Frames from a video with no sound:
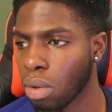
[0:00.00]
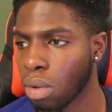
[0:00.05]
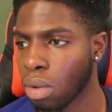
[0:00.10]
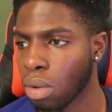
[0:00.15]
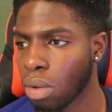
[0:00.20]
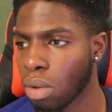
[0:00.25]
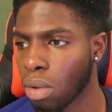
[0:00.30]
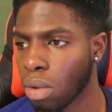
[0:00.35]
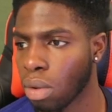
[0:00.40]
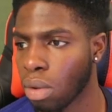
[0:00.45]

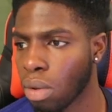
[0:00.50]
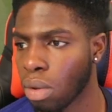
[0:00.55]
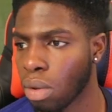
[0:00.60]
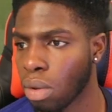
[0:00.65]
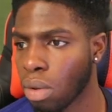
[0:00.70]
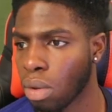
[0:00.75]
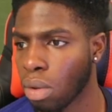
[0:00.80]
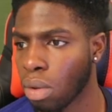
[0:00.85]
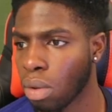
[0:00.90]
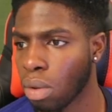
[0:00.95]

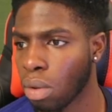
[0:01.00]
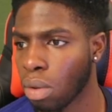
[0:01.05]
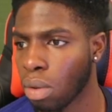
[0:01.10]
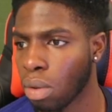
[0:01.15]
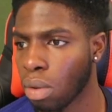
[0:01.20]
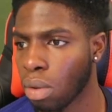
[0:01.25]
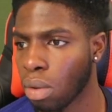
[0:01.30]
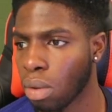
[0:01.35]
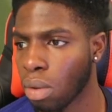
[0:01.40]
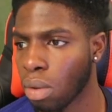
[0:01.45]

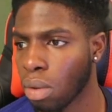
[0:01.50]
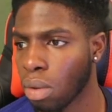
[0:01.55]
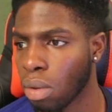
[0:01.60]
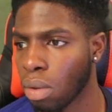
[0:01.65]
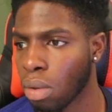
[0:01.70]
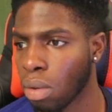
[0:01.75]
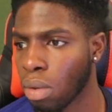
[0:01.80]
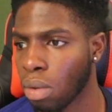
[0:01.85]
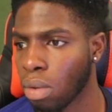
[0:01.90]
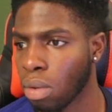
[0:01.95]
Nobody speaks.